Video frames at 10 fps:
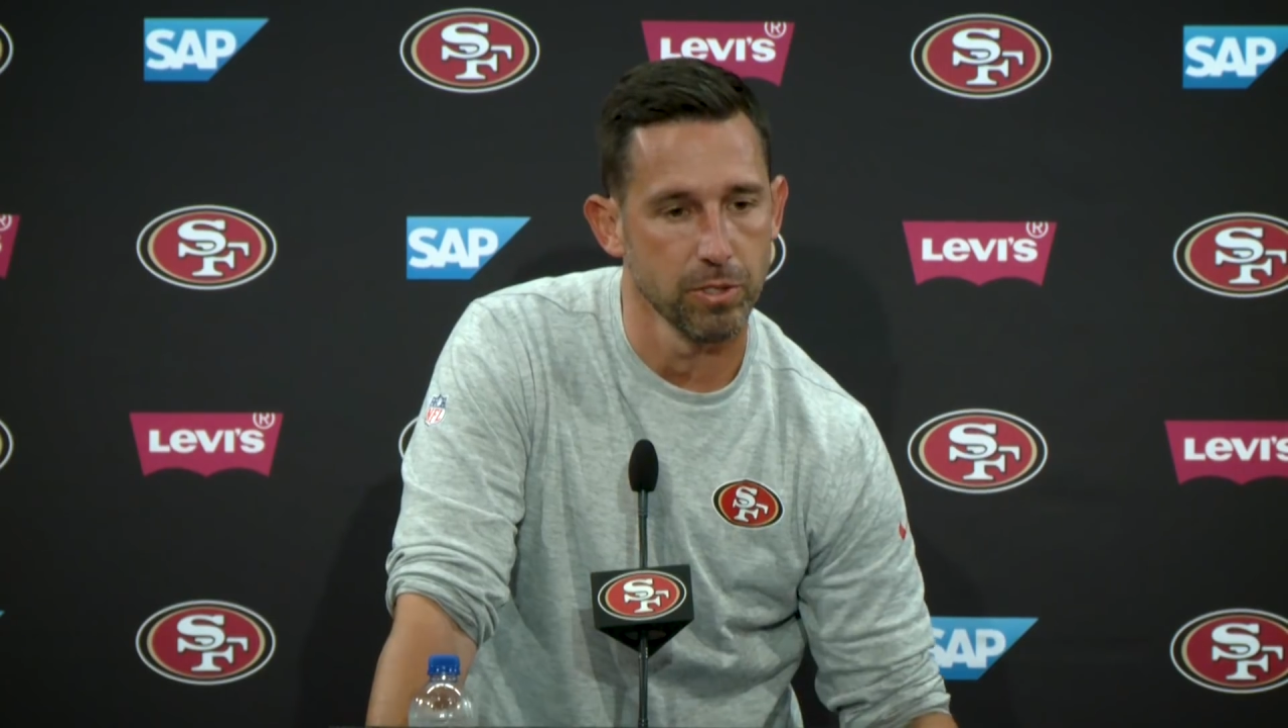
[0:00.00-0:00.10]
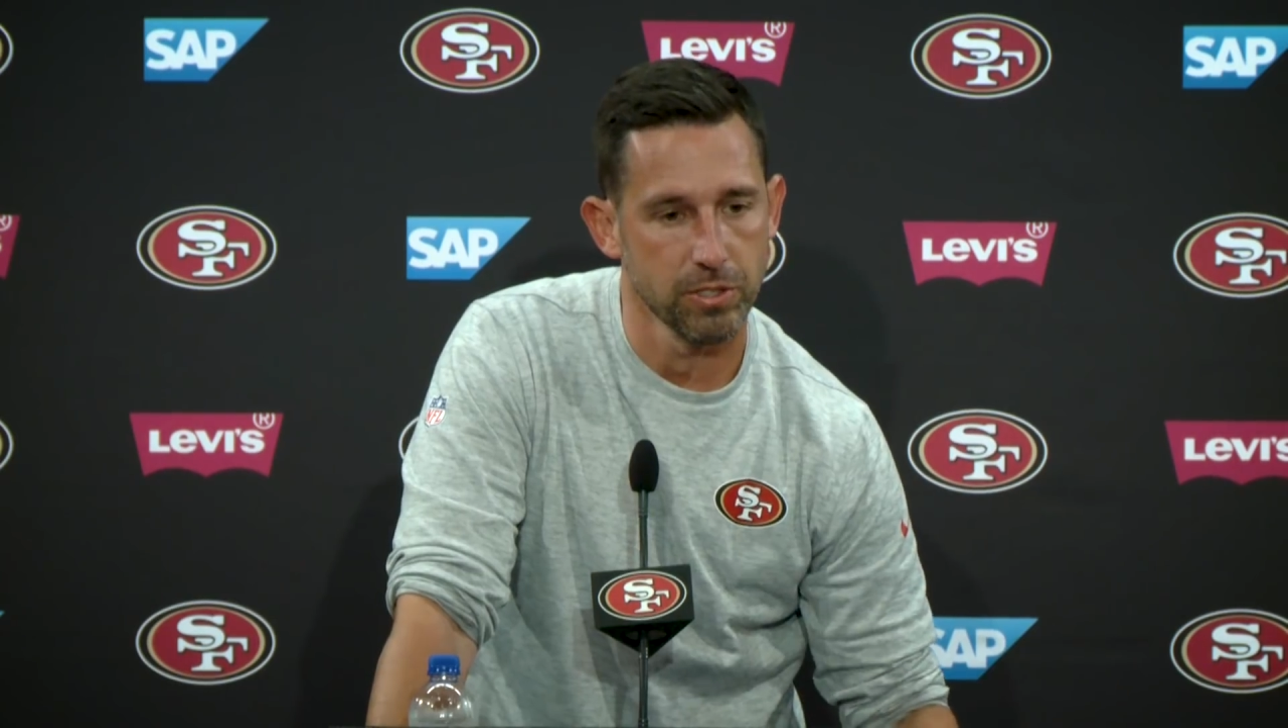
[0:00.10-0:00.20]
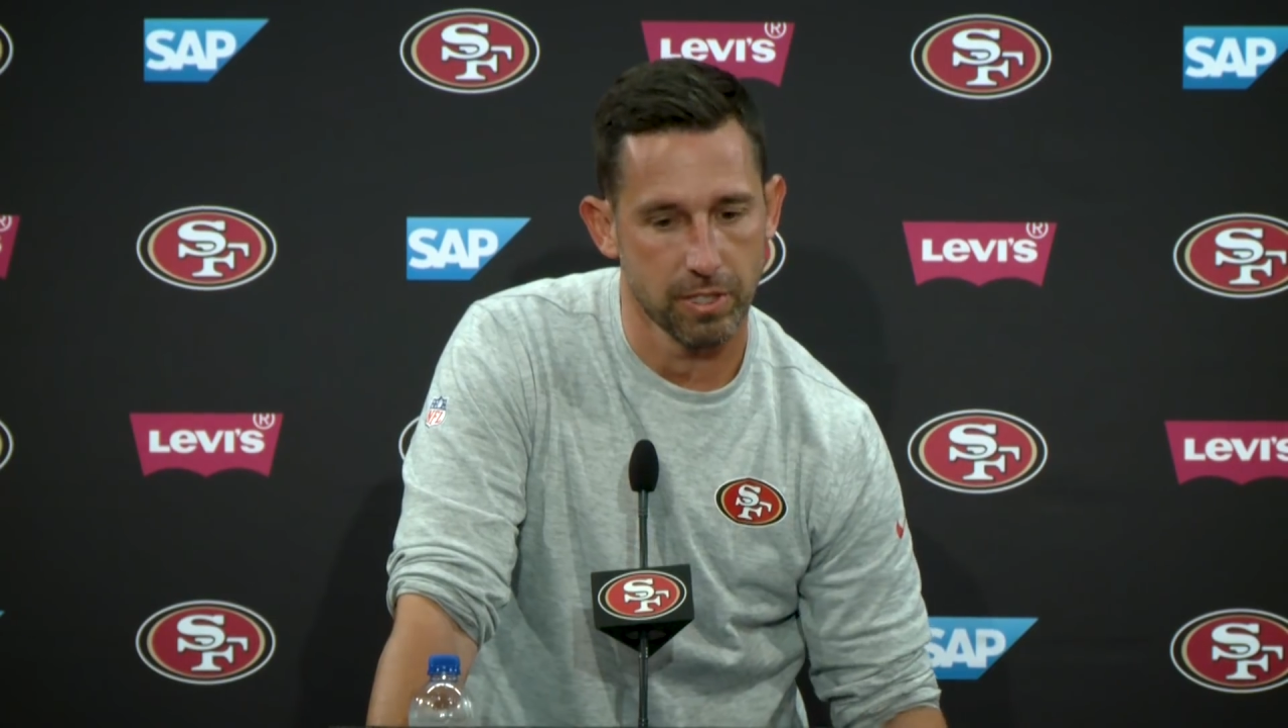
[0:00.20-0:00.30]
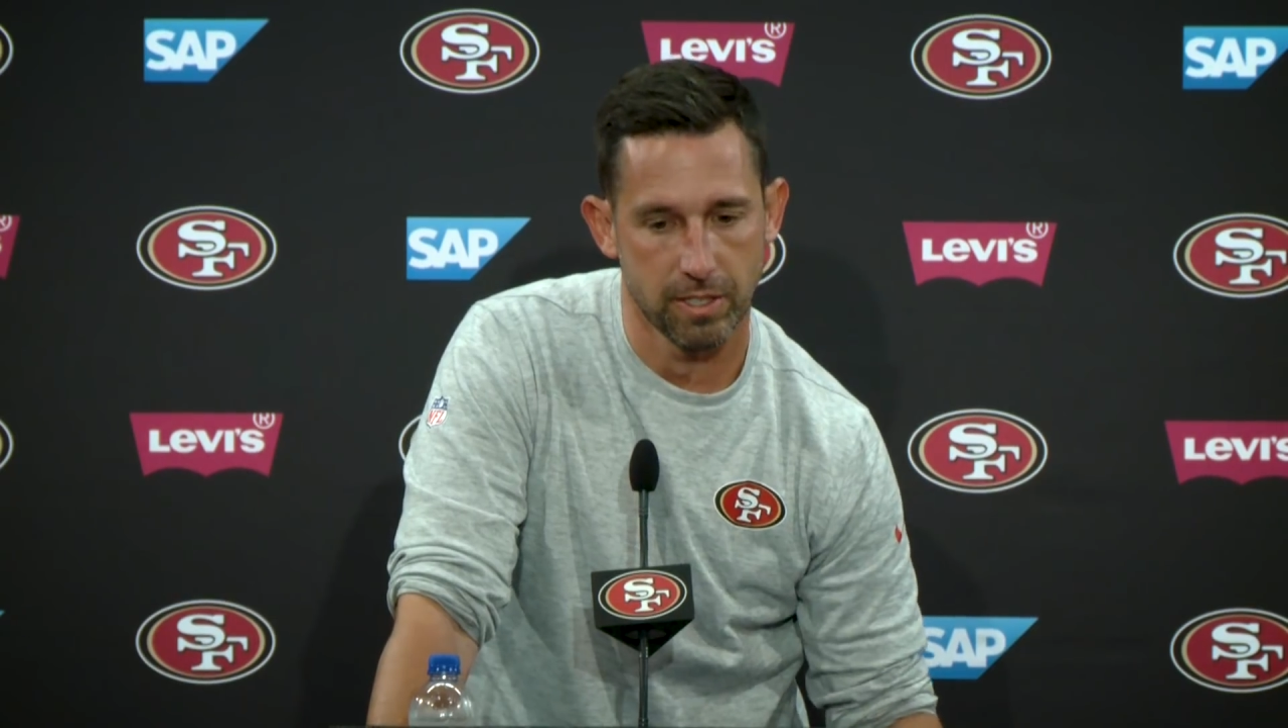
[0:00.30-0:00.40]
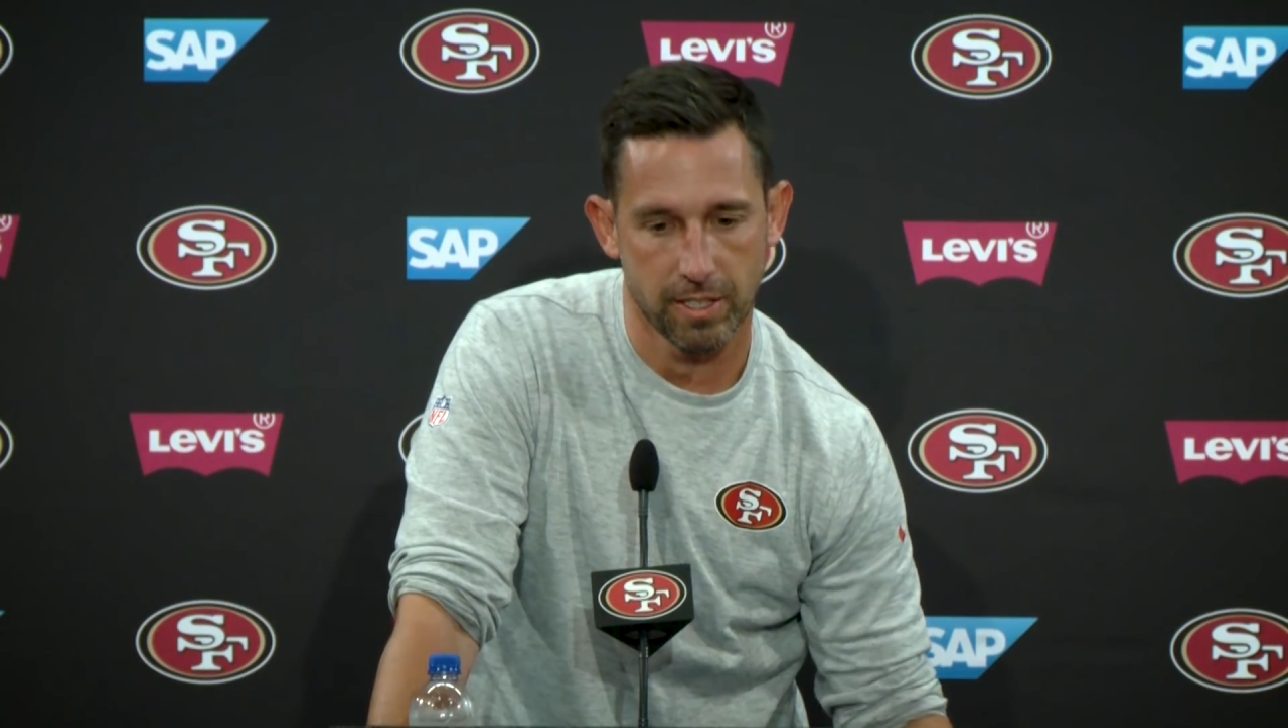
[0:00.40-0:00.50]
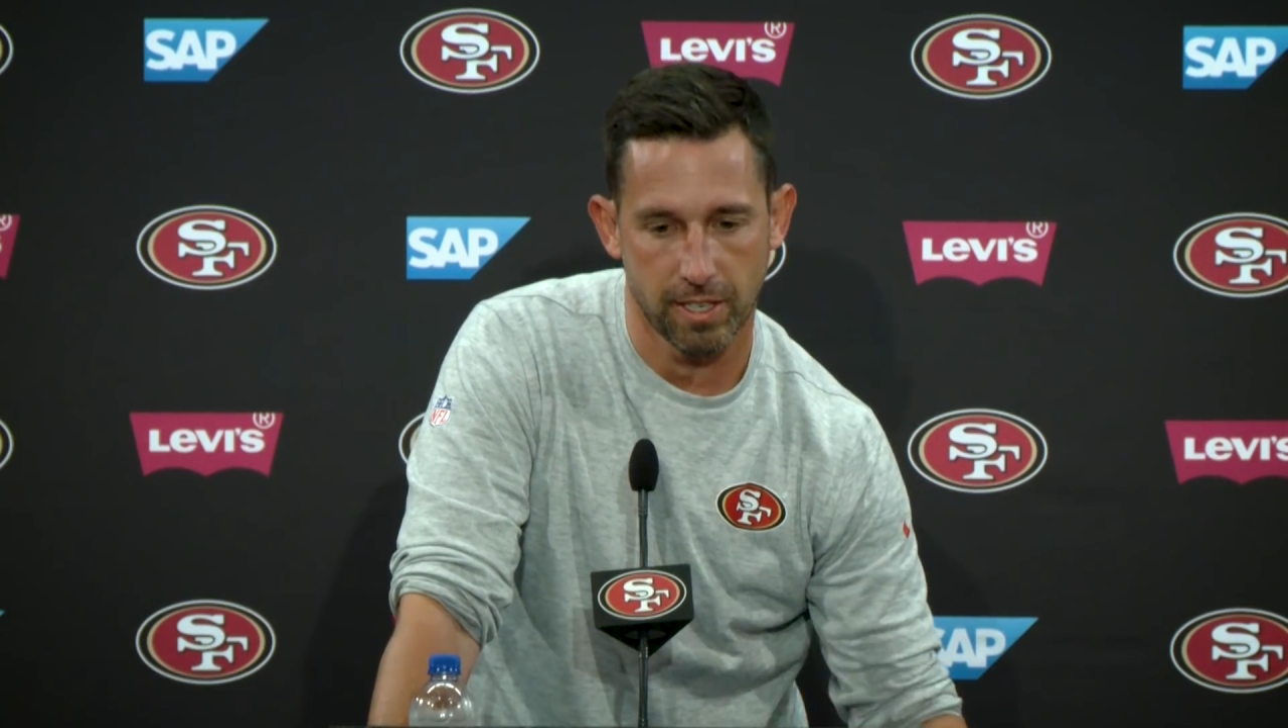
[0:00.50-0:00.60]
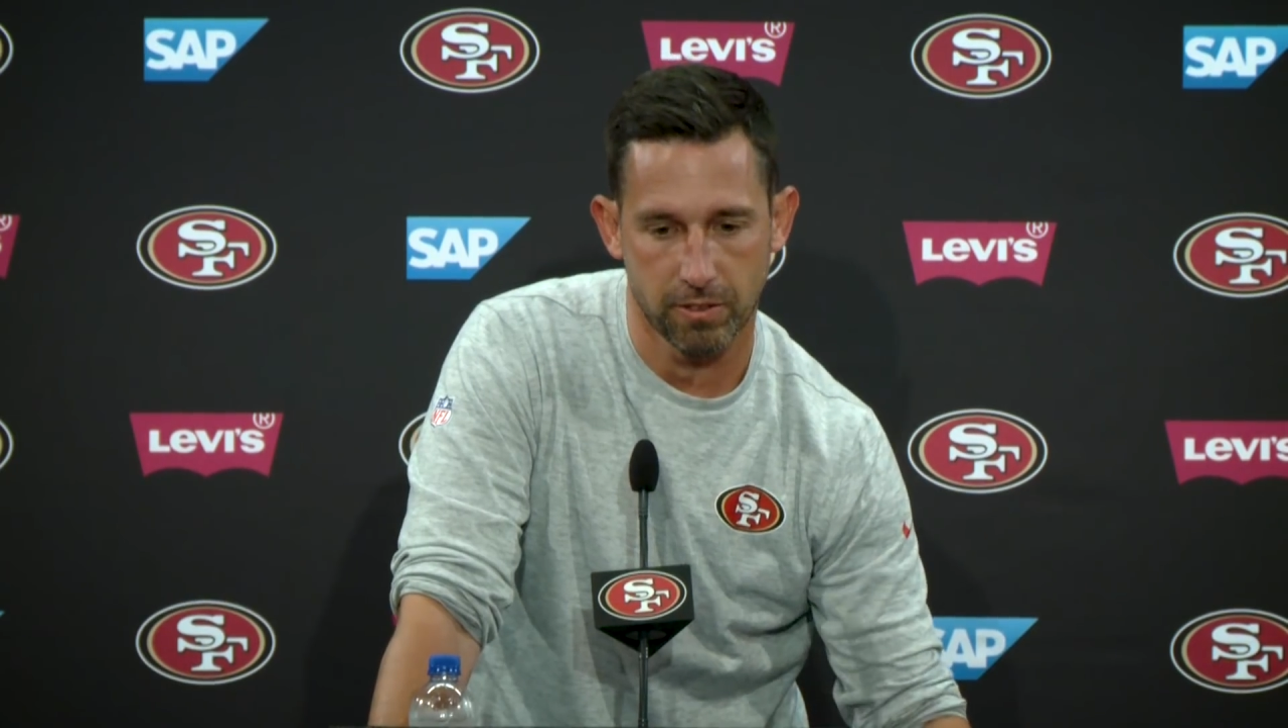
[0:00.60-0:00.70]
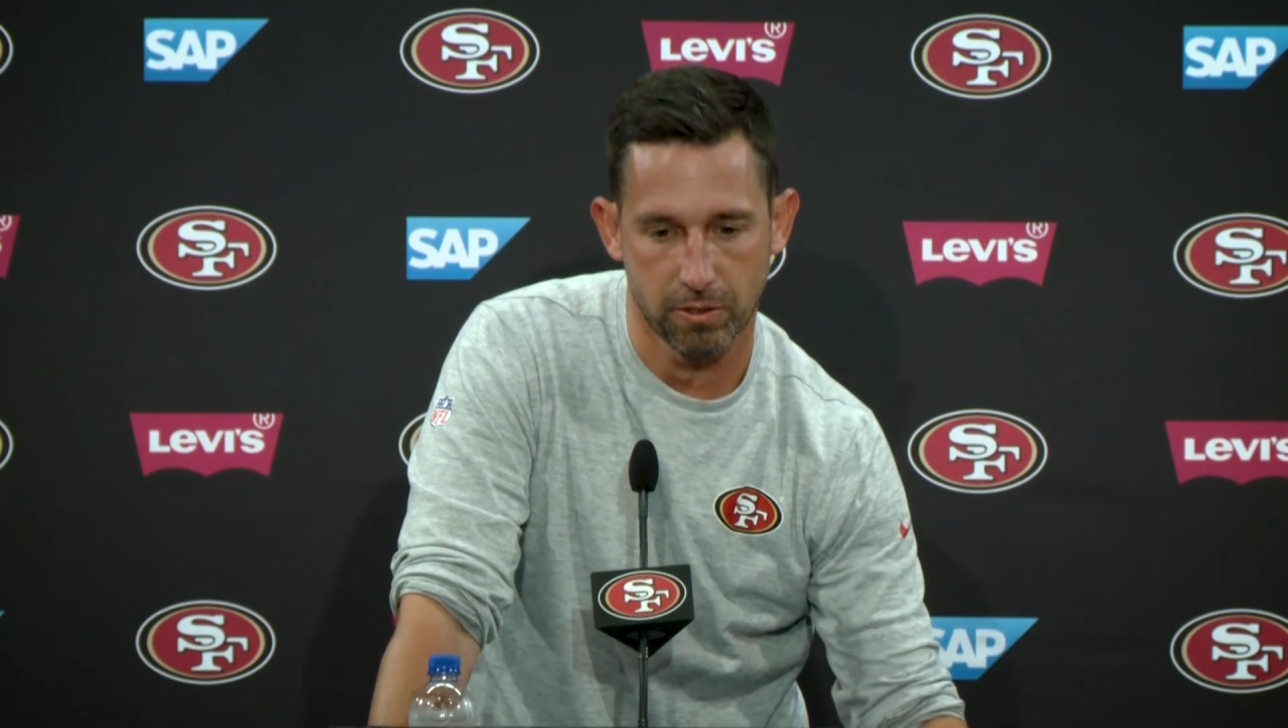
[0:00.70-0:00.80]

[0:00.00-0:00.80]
which I think has